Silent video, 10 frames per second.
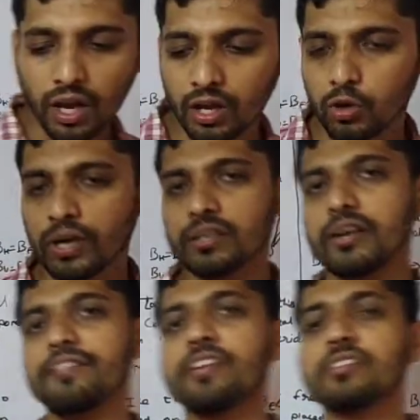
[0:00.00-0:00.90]
look at the
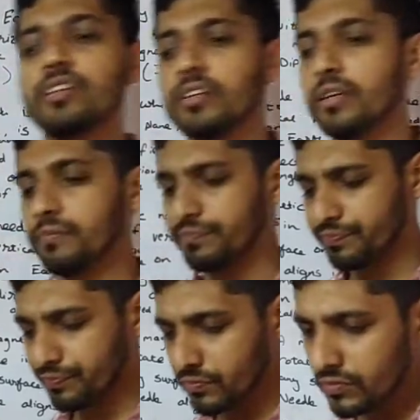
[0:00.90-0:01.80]
definition later.
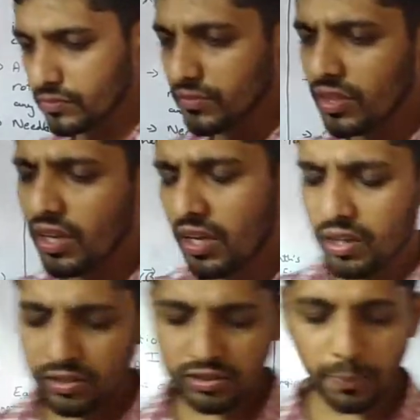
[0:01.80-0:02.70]

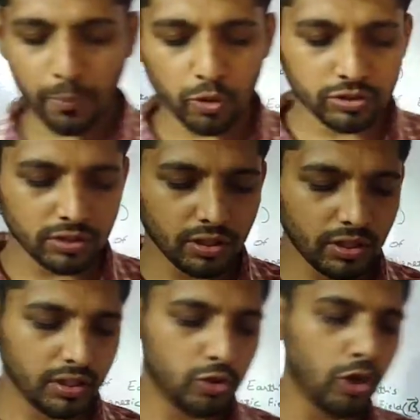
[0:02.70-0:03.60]
Suppose
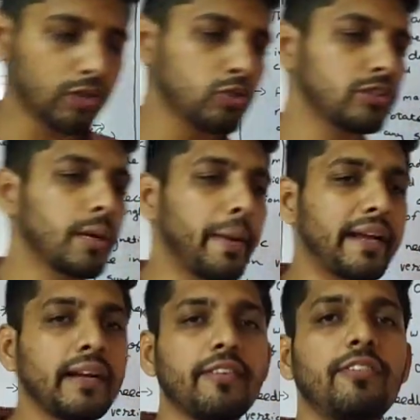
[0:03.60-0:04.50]
you are using a
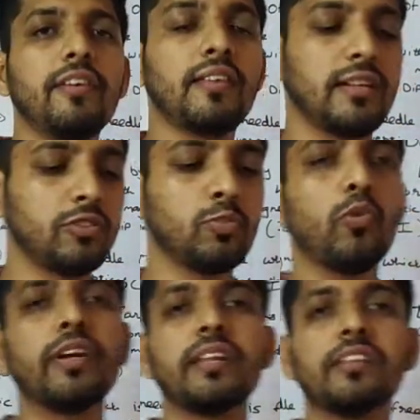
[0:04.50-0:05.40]
magnetic field that is
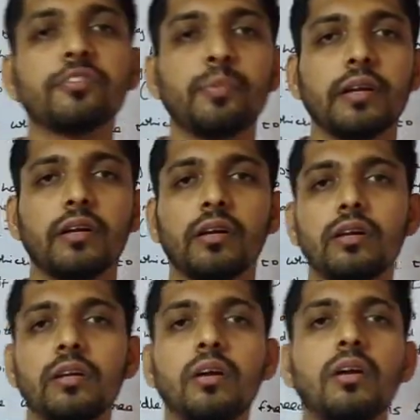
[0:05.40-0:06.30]
moving in this manner,
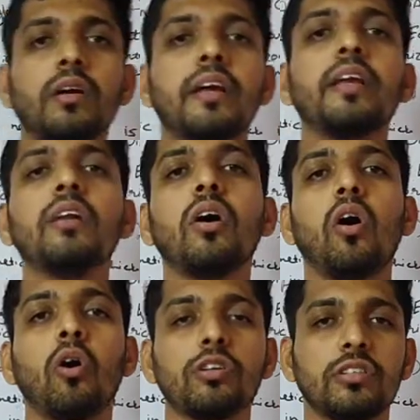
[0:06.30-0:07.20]
in
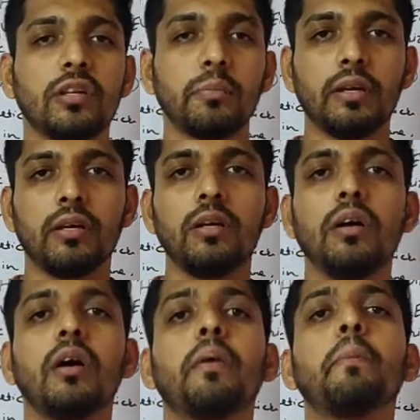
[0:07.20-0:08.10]
horizontal manner.
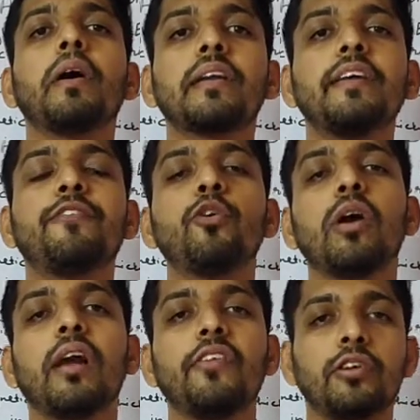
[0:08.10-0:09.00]
But if you
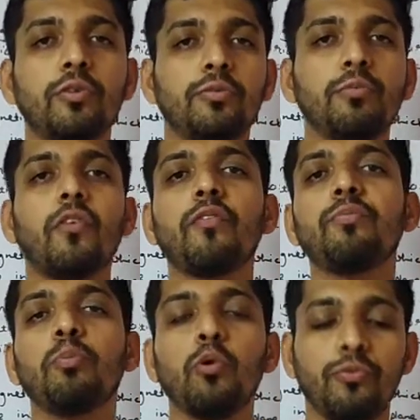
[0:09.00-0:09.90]
allow it to
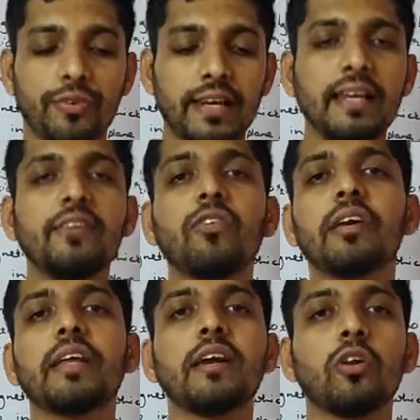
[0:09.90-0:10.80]
move freely in
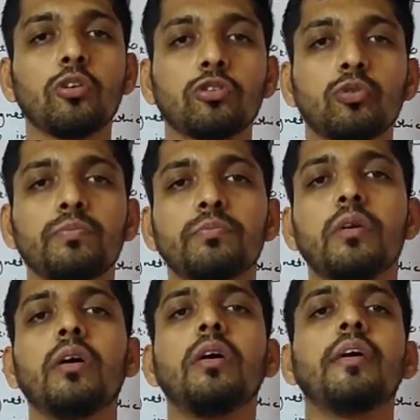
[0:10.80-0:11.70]
vertical also,
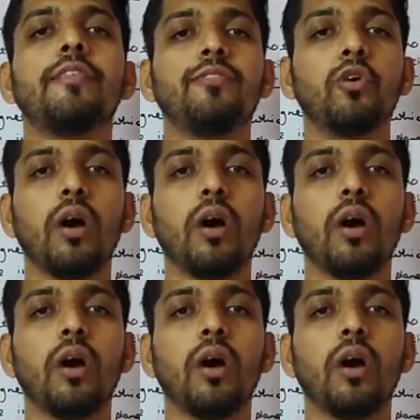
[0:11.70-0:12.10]
this